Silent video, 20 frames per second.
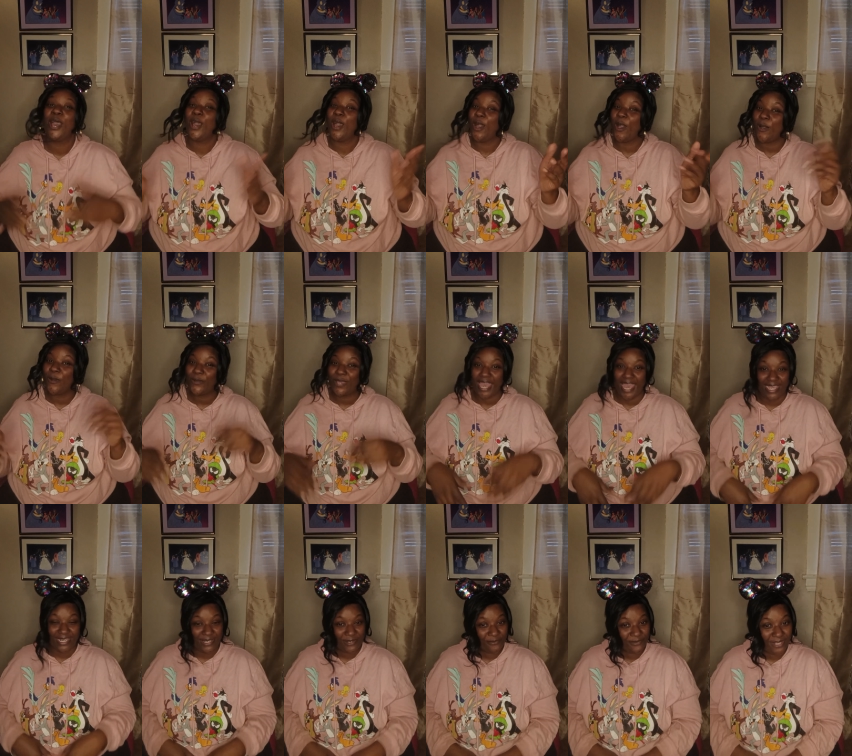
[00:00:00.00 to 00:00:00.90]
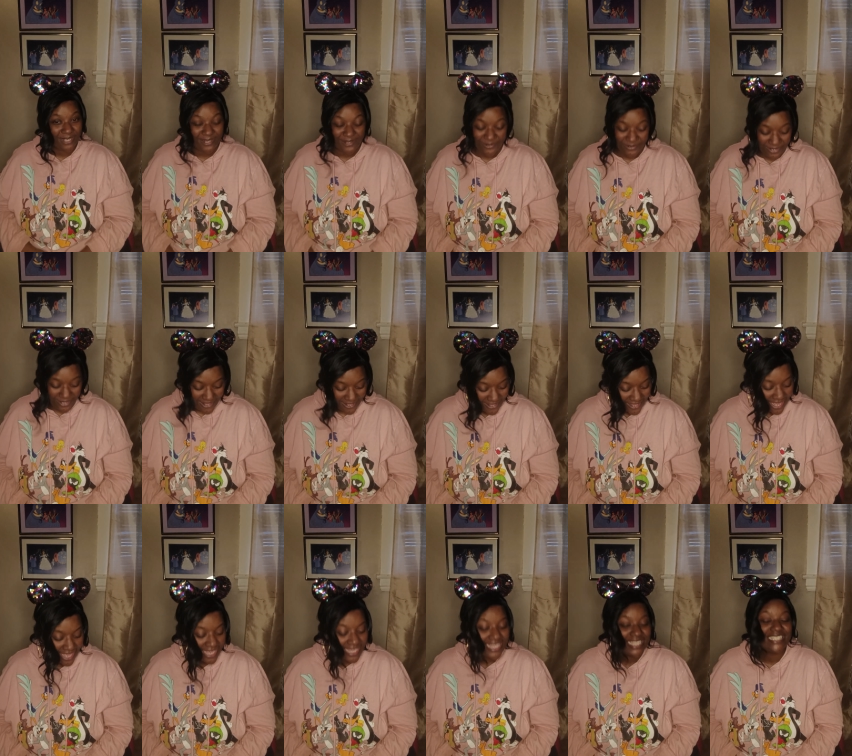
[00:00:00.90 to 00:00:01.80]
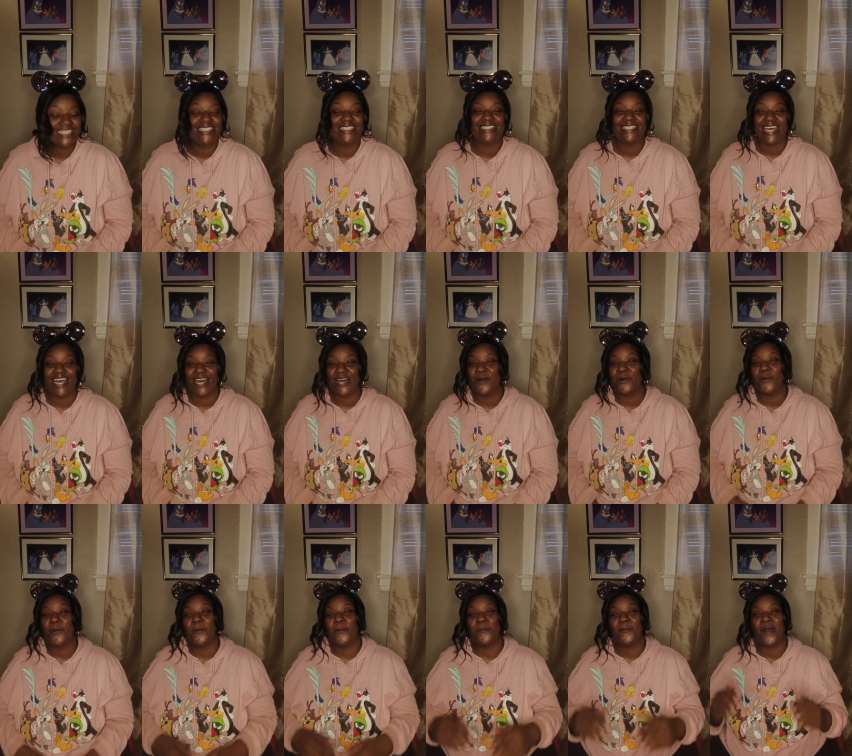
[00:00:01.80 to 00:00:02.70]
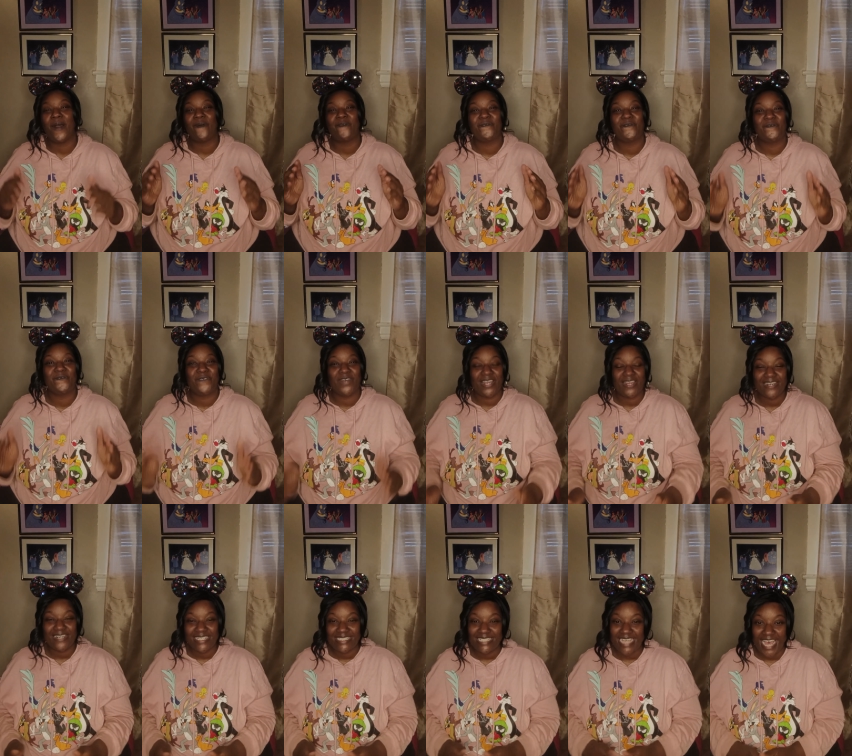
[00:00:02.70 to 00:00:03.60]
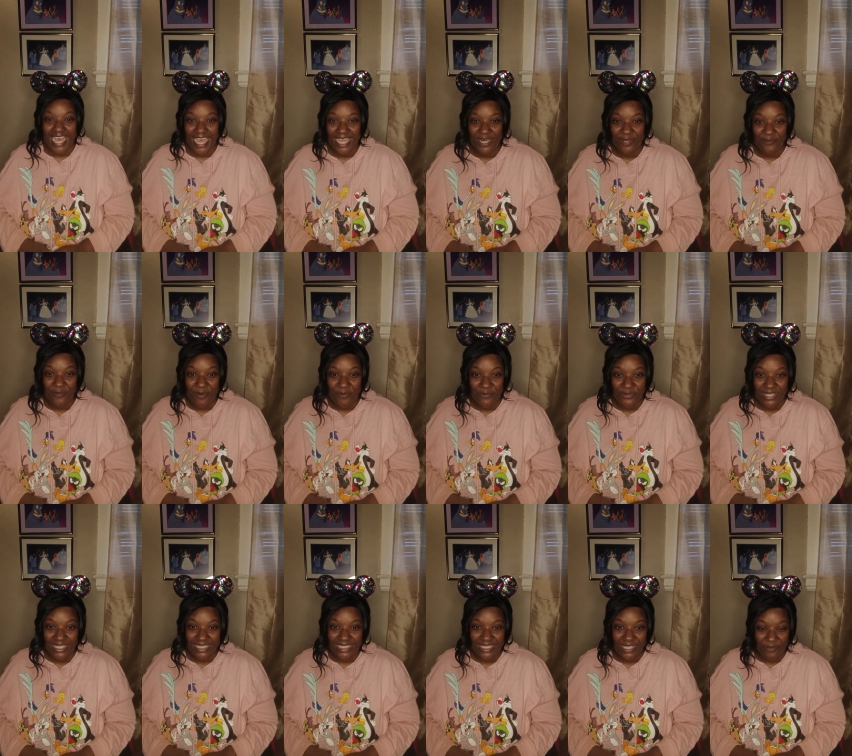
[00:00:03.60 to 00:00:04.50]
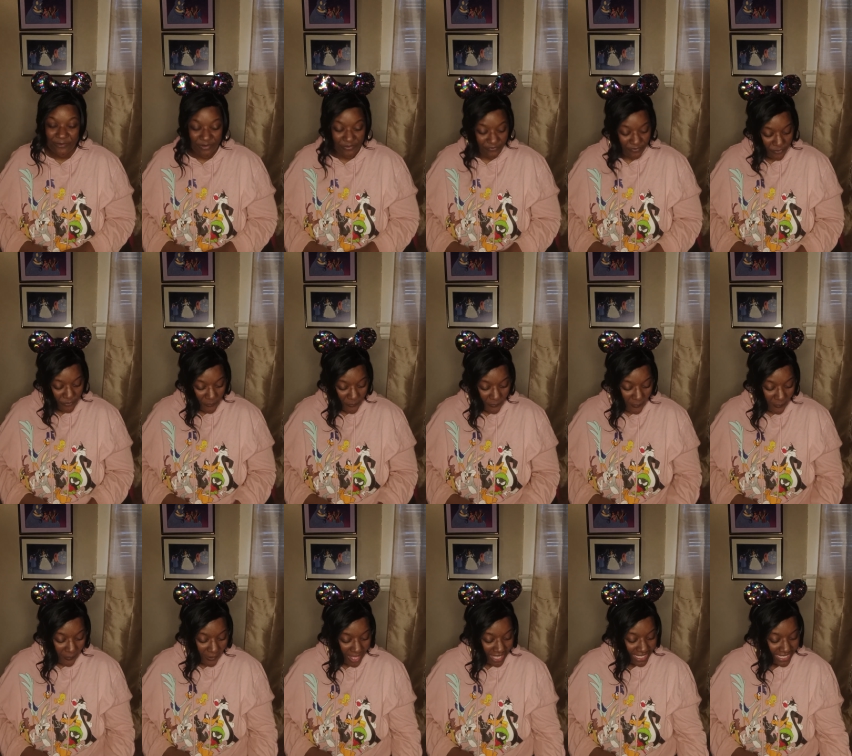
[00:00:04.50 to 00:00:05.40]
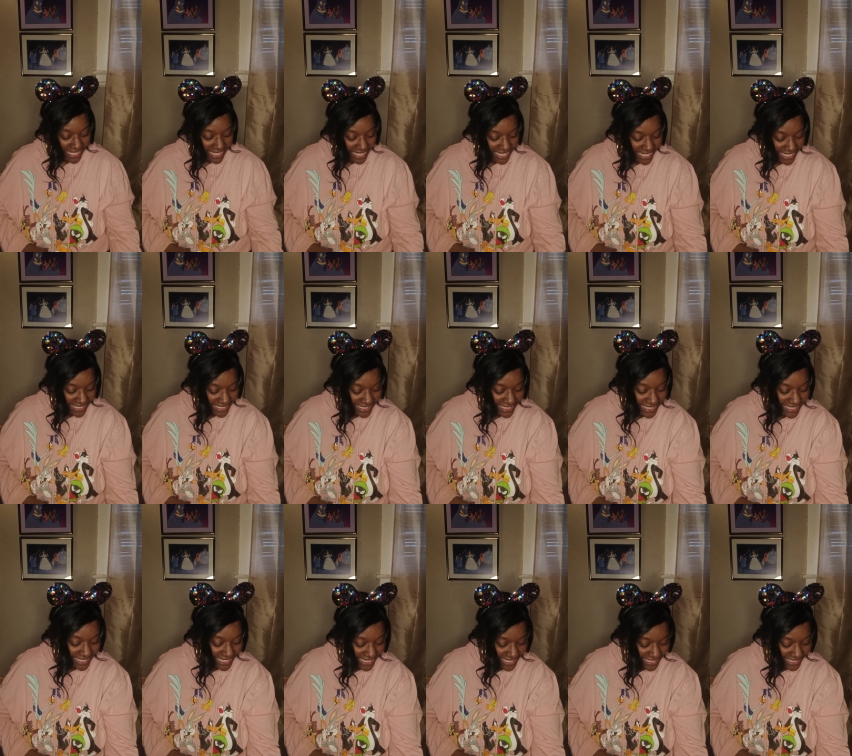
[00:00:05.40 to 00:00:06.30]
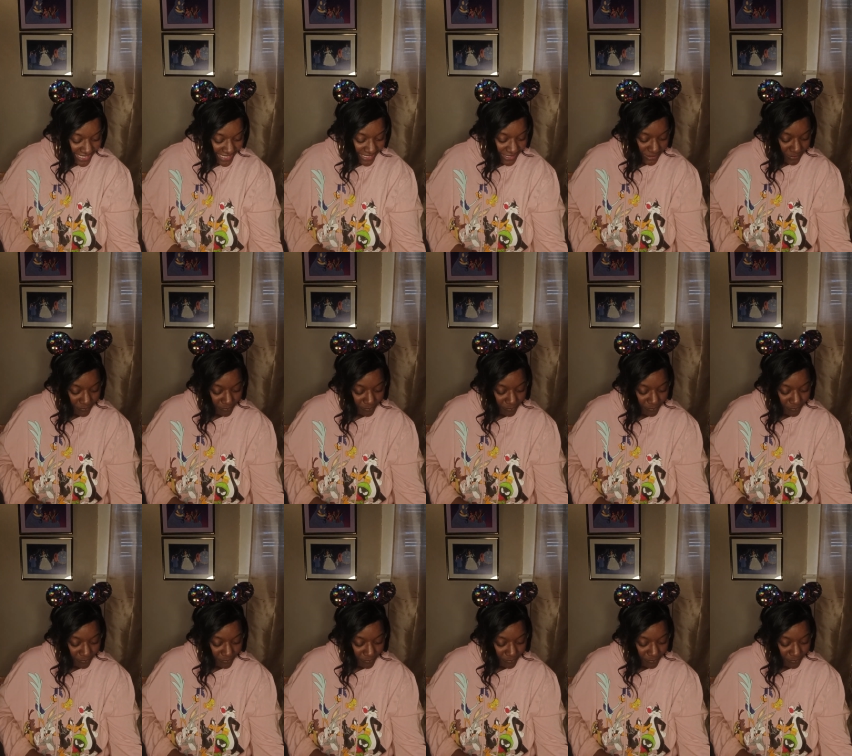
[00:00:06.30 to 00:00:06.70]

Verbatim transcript: Okay, there we go, y'all. So, my first item I want to share with you all is this